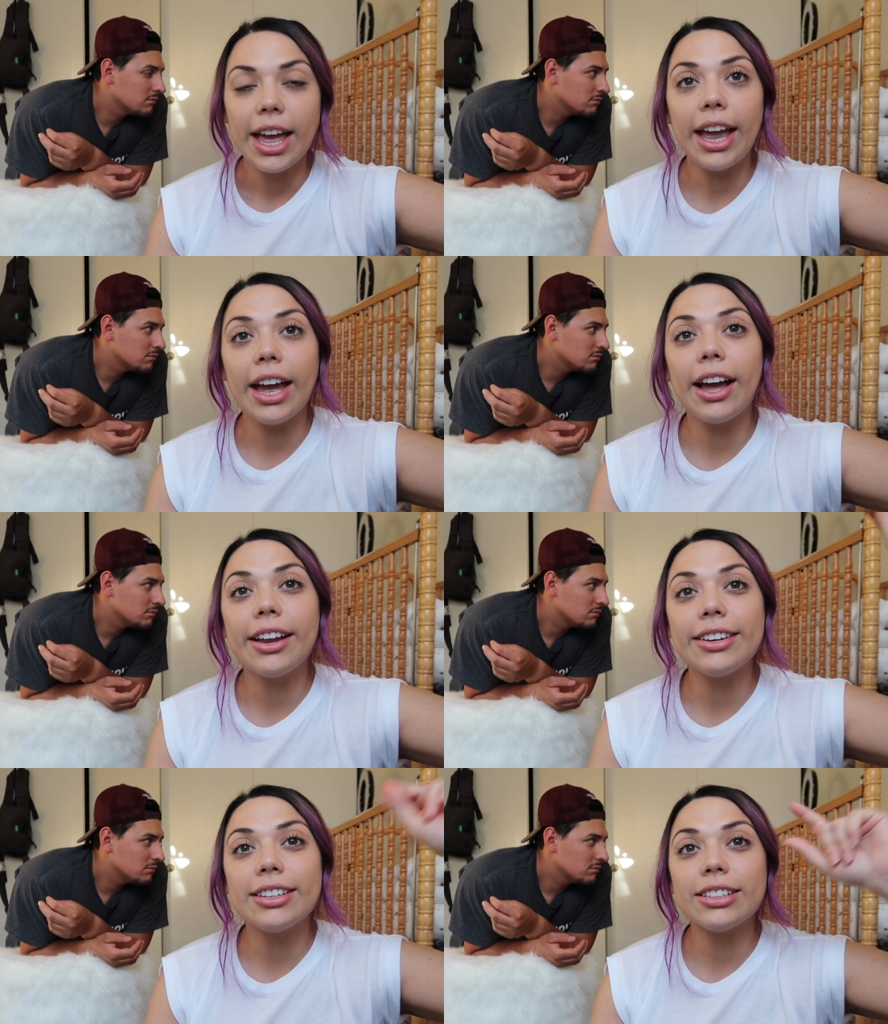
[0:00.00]

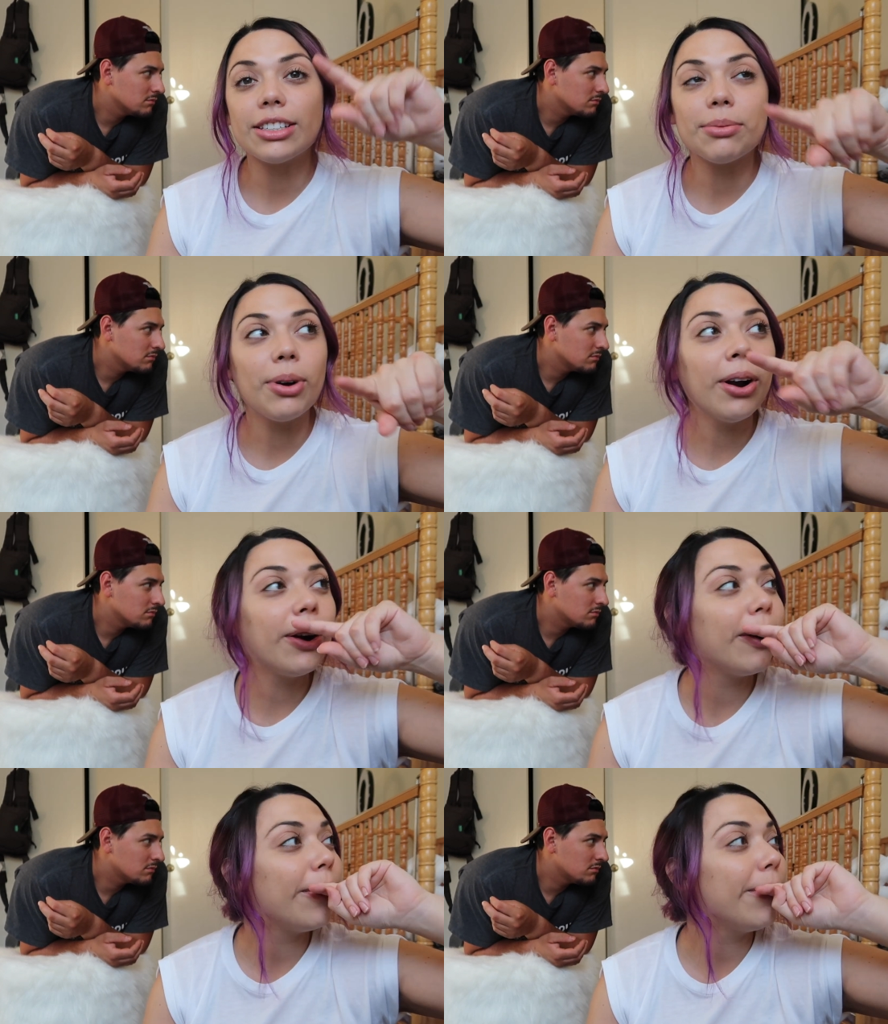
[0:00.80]
Speaker 1: And
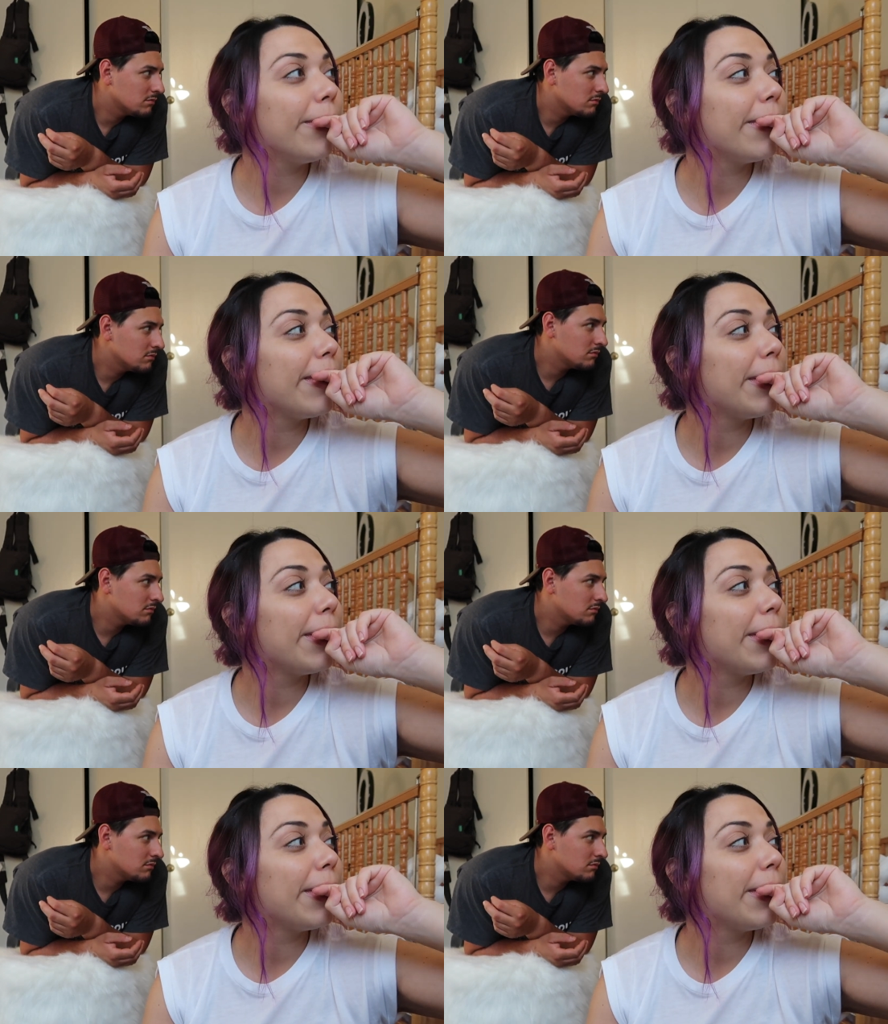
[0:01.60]
tomorrow,